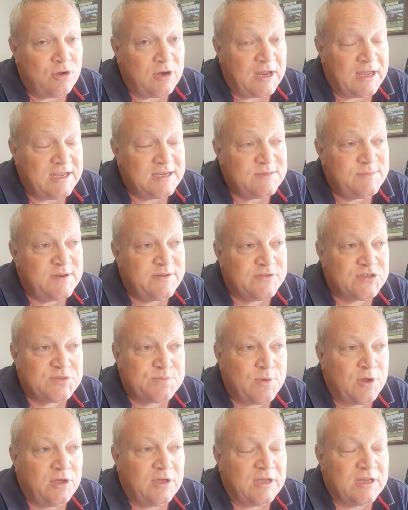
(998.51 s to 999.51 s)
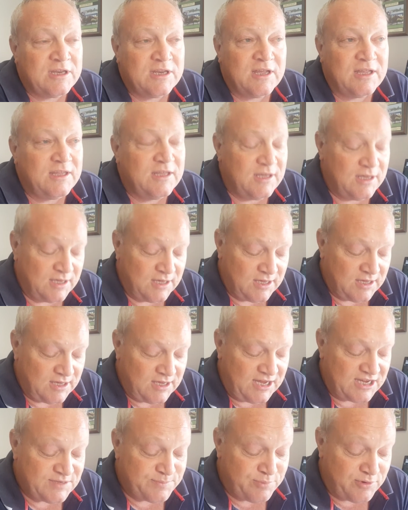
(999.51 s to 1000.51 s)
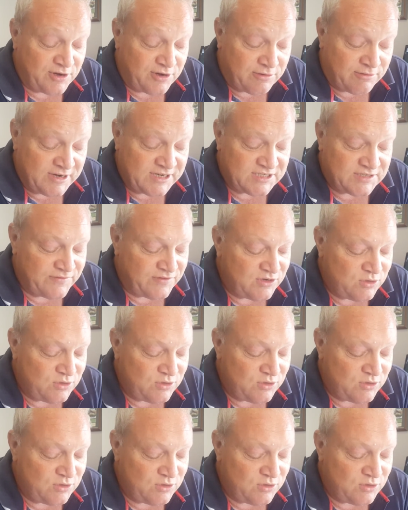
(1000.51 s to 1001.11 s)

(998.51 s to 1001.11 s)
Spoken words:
He's a bit of a smoky. He's progressive,